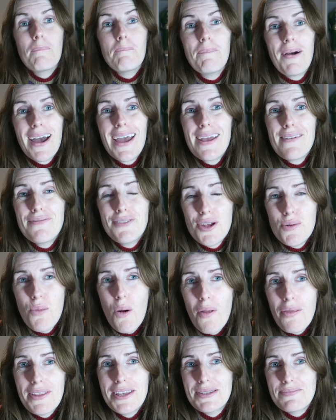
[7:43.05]
But if you
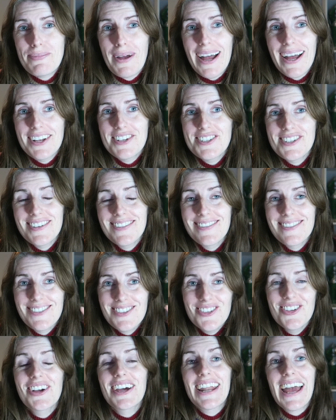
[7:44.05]
want this badge,
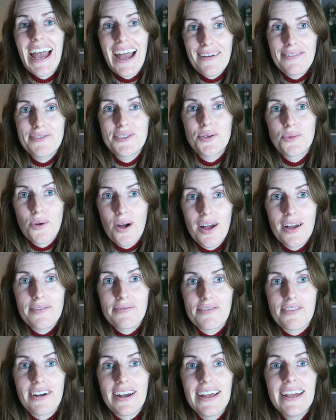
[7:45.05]
you're going to have to work
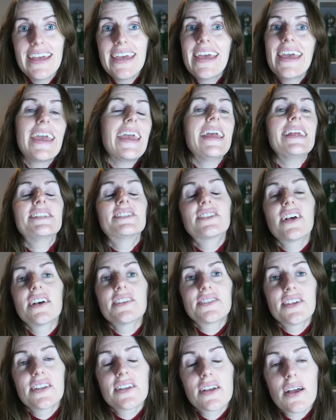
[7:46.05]
for it. It
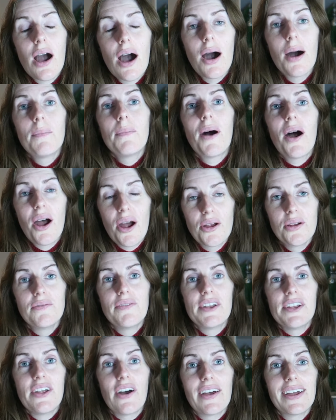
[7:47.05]
doesn't come
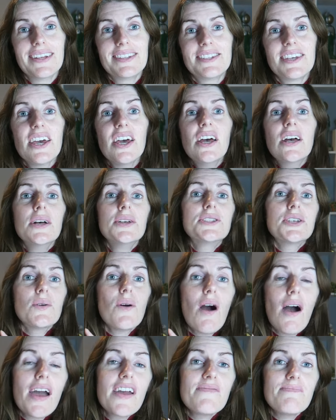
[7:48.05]
overnight.
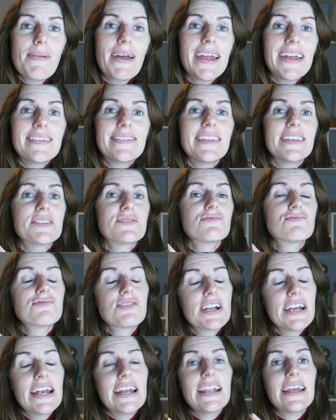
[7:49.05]
So I've made this
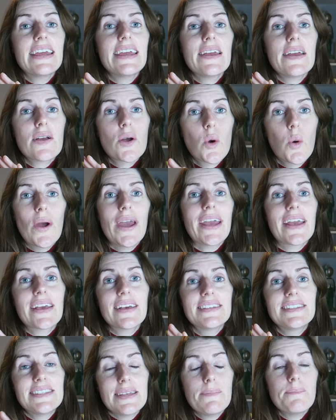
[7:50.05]
really
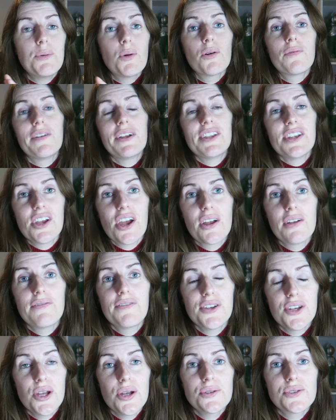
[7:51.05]
quick, simple video
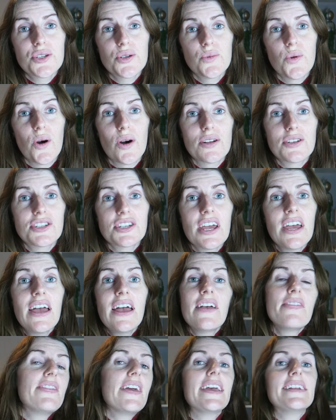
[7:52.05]
for you to watch
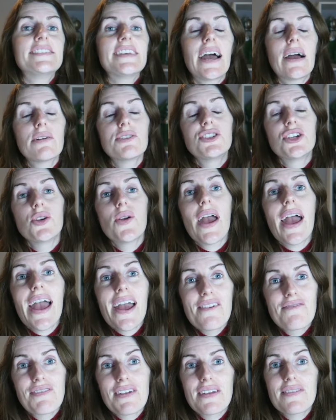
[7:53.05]
that tells you
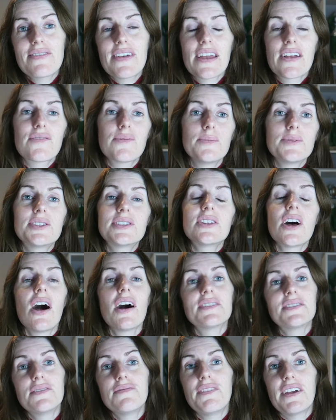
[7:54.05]
everything from
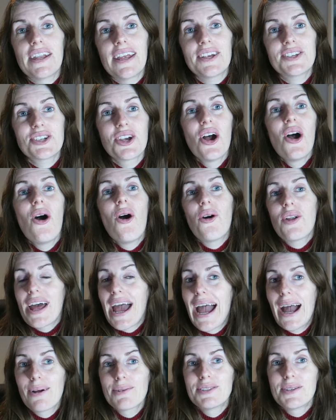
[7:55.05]
start to finish on
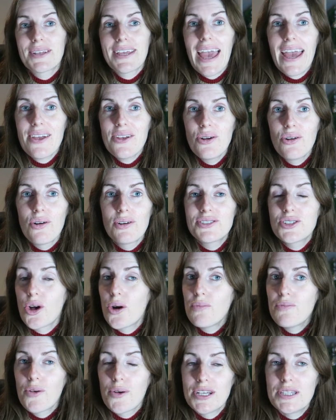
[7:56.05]
how to get your
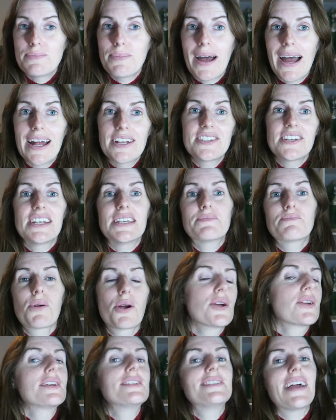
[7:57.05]
top voice badge, and it's
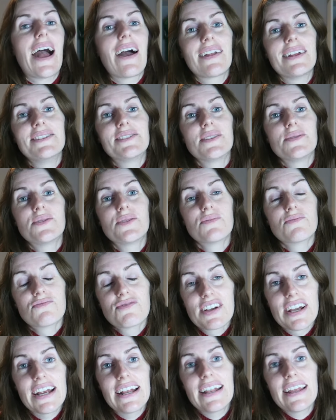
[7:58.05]
broken down into some
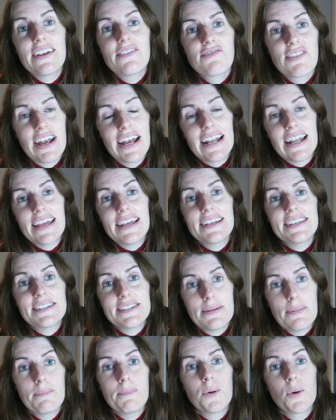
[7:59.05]
really, really
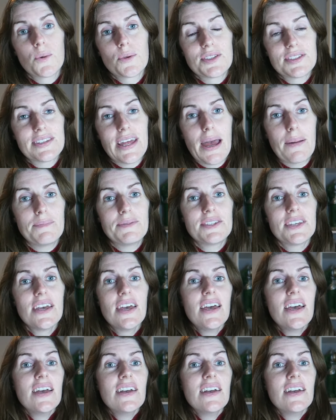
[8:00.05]
simple steps.